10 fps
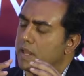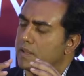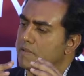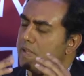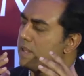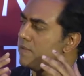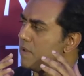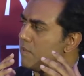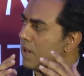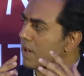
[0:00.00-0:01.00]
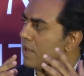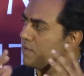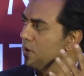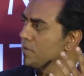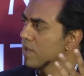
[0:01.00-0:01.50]
that Series A bucket
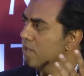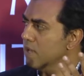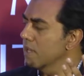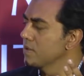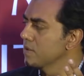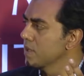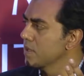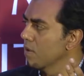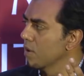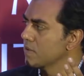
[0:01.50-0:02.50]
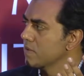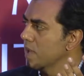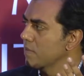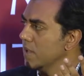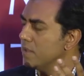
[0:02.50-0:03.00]
has not really changed in the longest
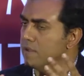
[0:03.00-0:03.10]
time, right?